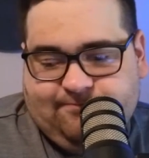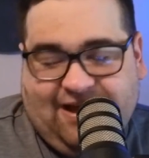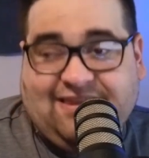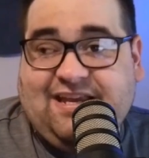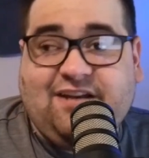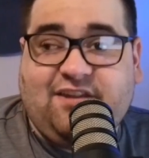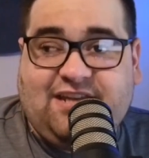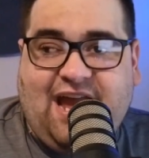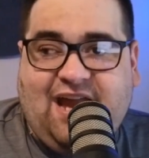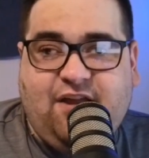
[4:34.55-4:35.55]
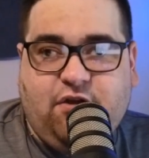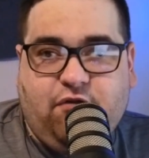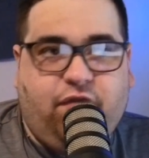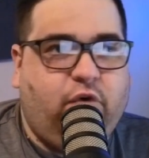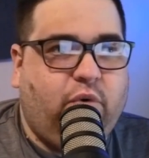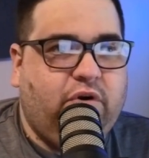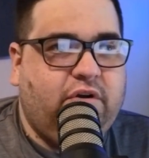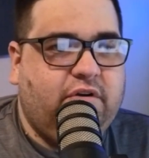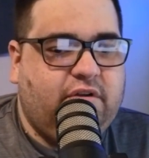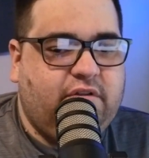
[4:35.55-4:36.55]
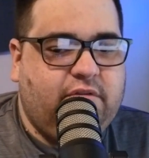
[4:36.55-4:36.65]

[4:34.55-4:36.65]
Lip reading: At the end of the day, for